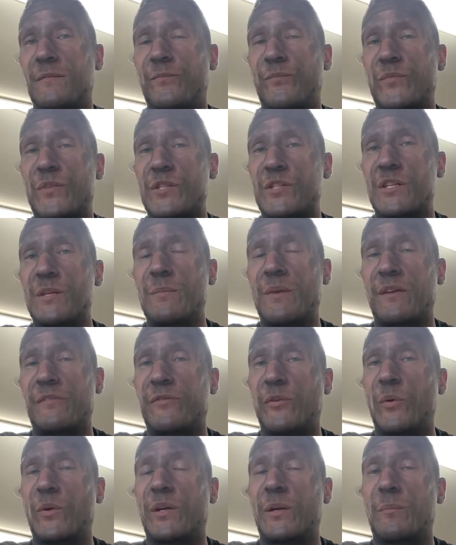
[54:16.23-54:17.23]
see my
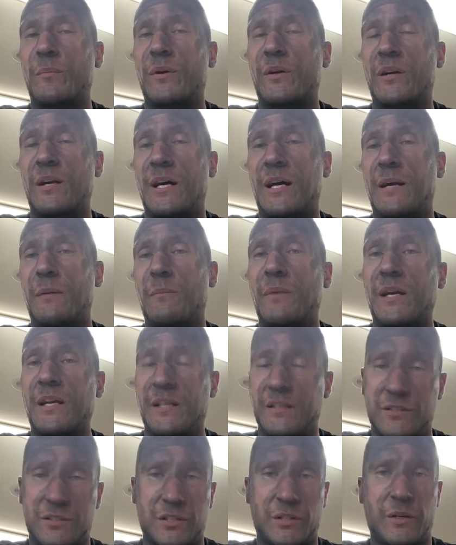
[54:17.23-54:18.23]
phone number on my
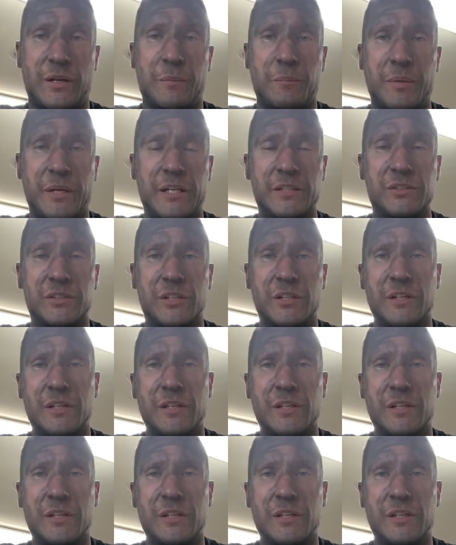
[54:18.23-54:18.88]
Instagram page.